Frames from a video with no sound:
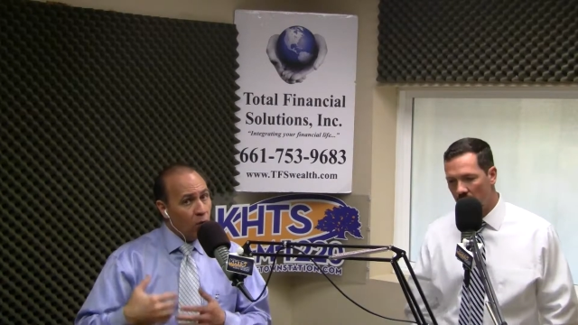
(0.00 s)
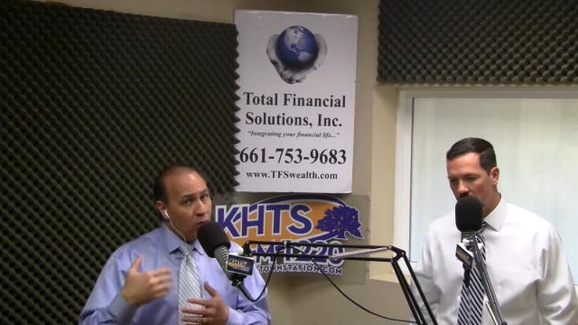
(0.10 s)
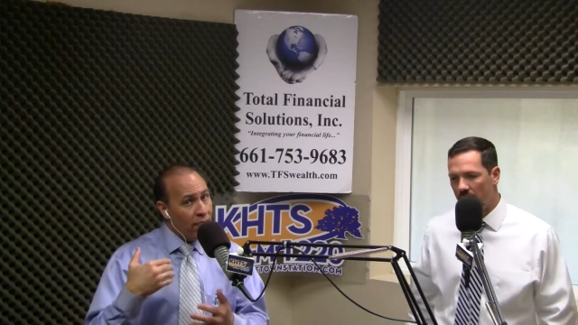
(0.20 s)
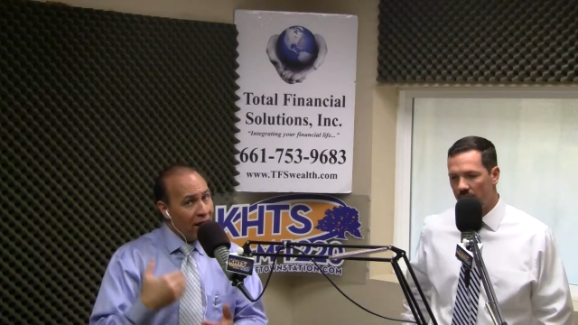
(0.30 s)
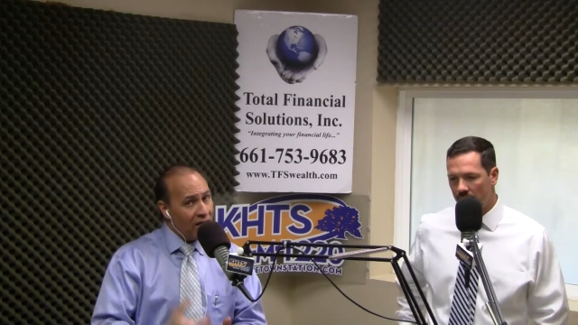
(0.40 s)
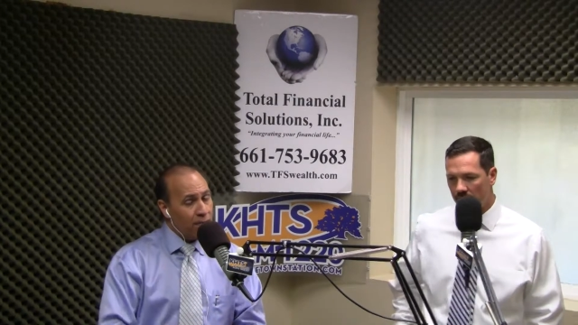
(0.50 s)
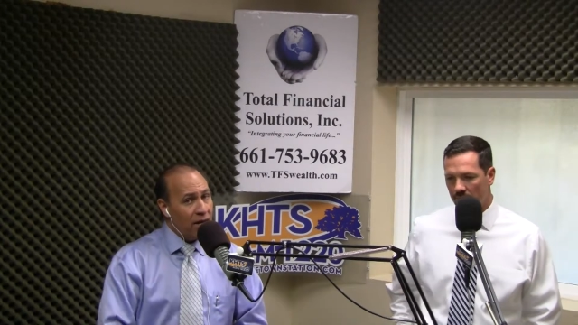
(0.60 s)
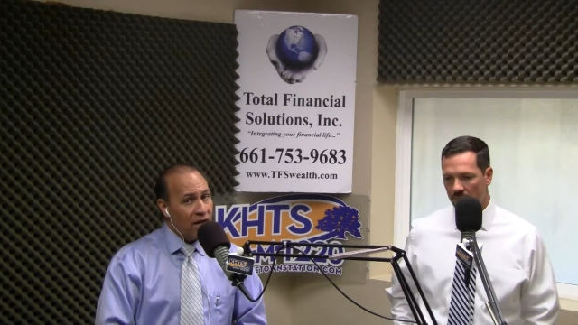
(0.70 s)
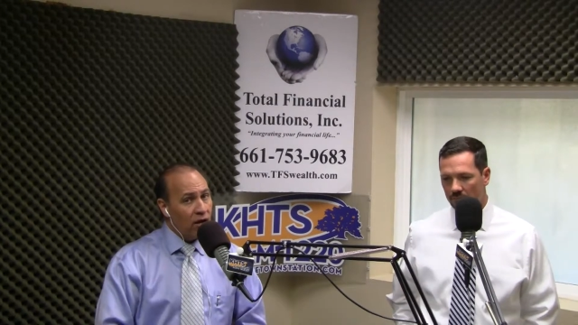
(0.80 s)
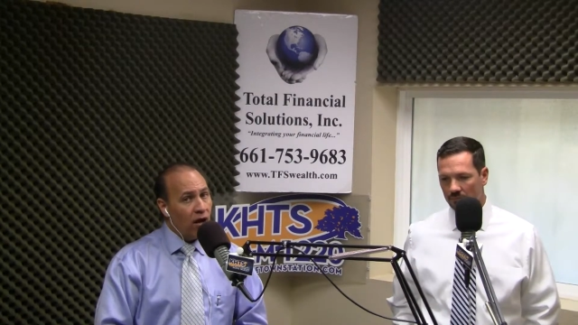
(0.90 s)
Speaker 1: When that's
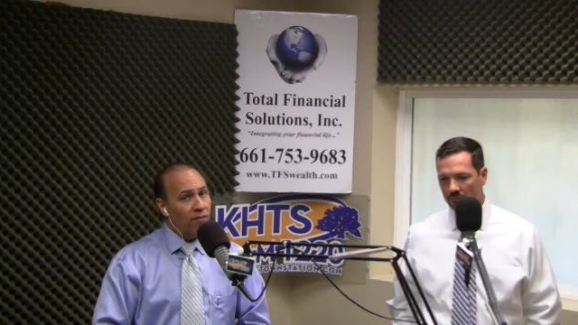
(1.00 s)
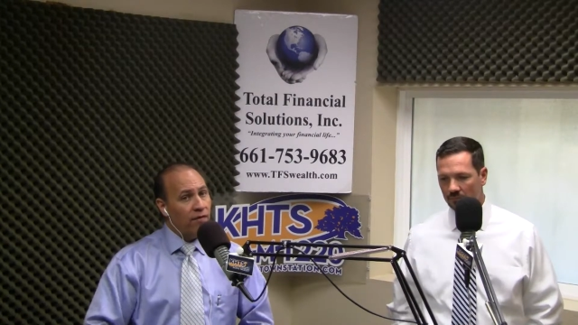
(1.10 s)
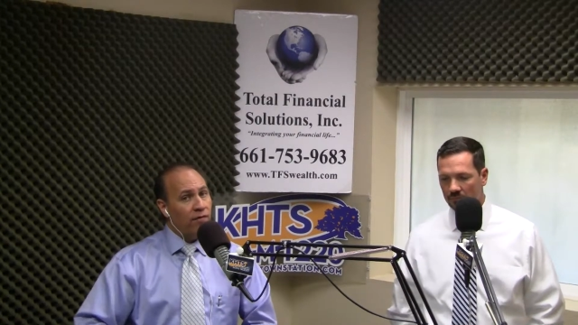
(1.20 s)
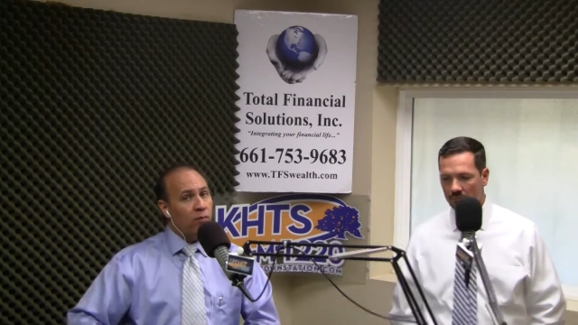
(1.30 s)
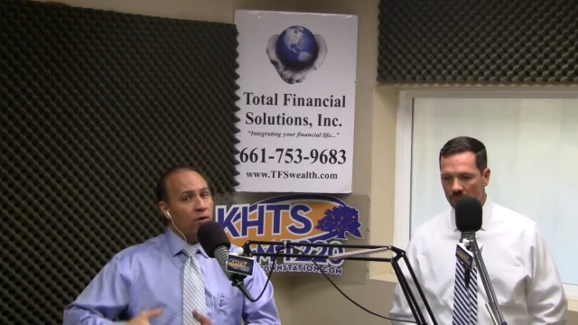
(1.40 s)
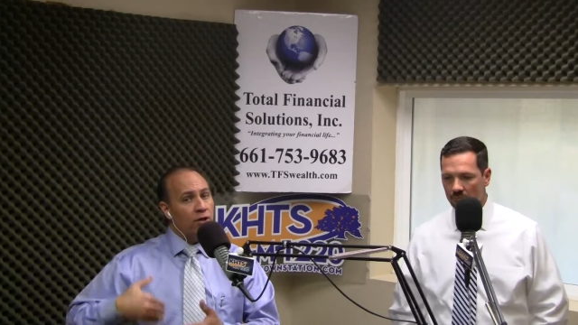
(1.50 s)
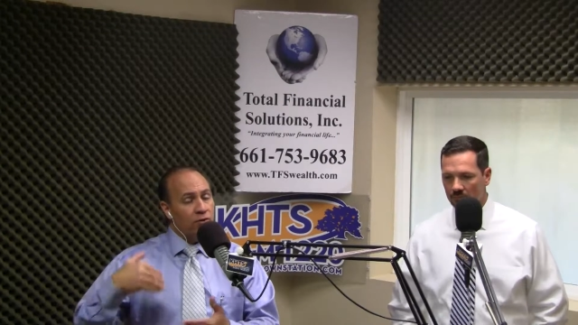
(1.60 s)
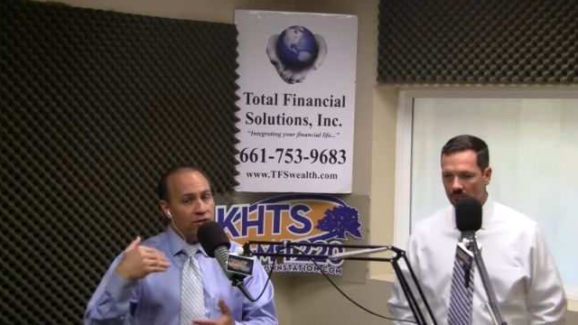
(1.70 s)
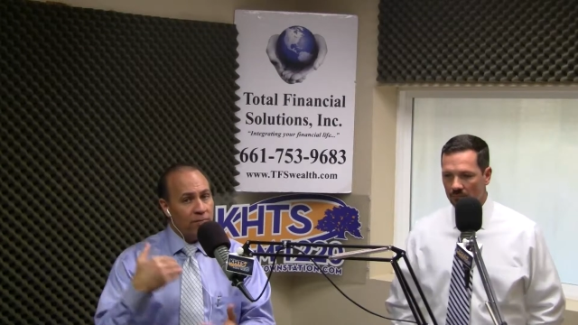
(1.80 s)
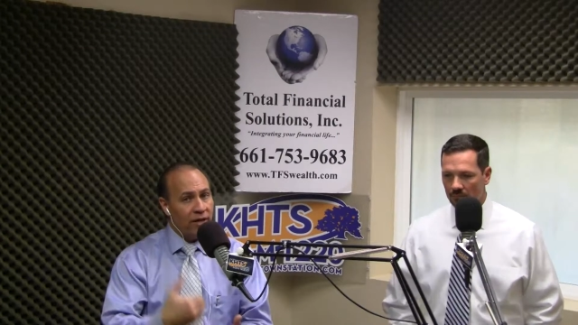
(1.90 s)
paid off, if you were
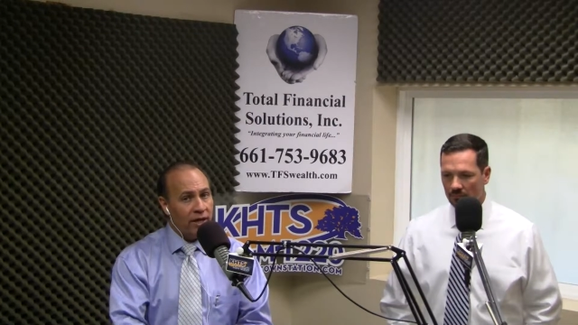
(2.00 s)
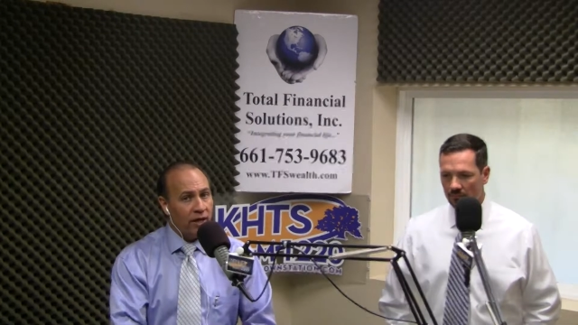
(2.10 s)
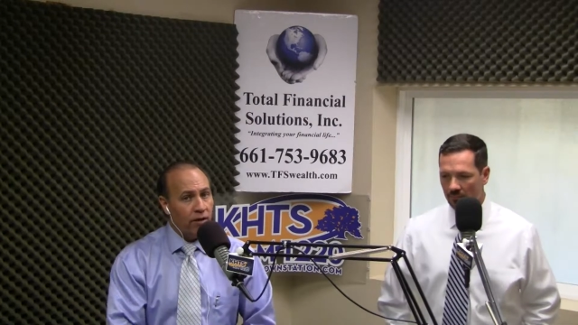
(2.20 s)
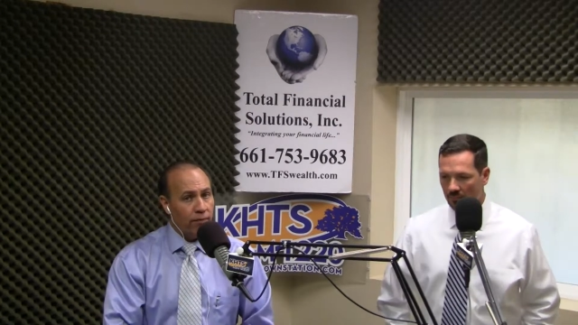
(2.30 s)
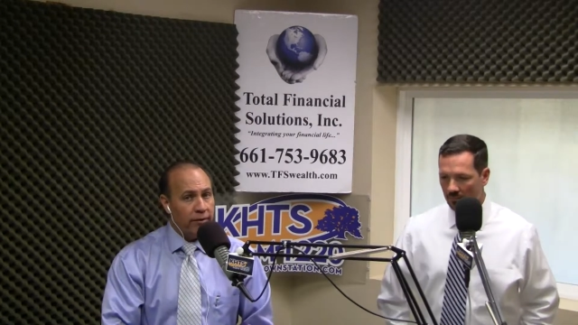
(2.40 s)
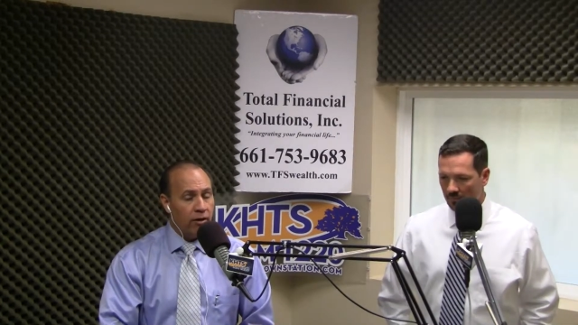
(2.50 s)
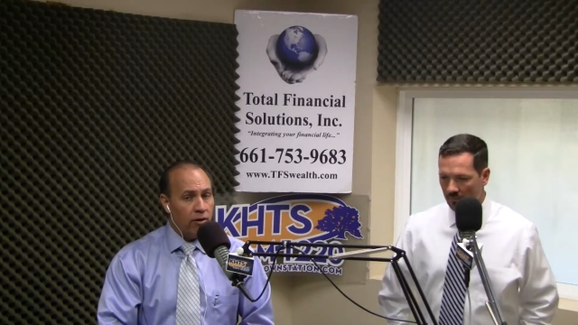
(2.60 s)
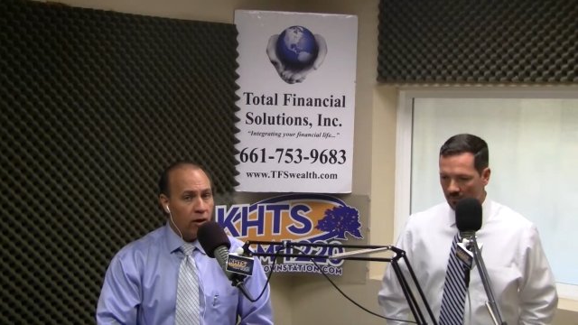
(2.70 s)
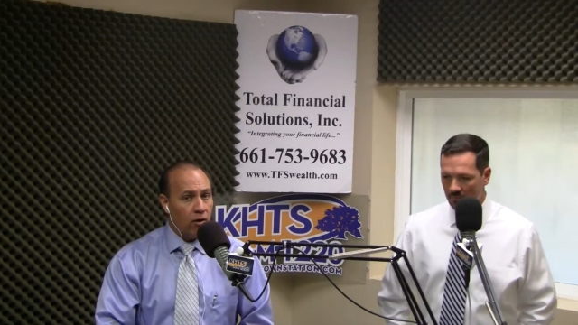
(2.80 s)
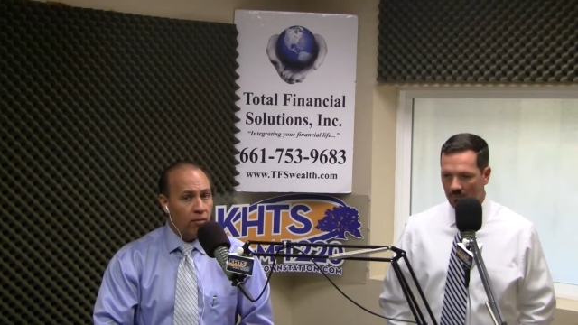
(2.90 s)
used to making a
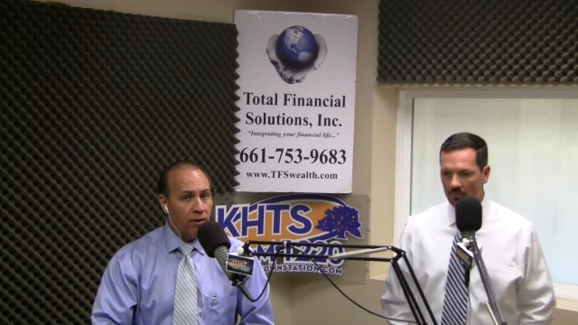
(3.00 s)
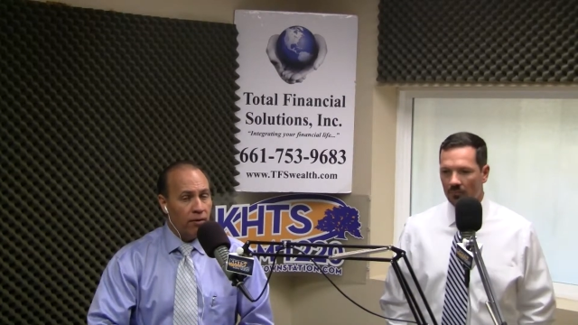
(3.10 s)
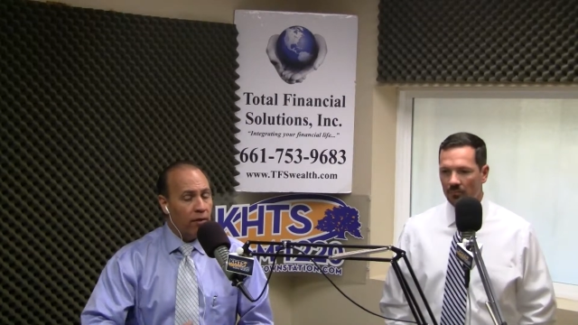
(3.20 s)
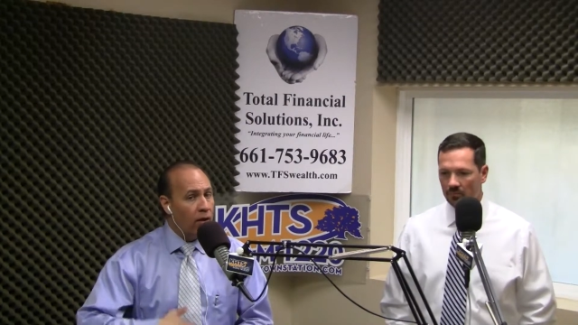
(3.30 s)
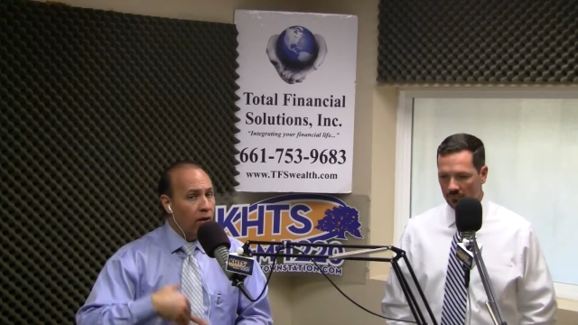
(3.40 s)
$300 a month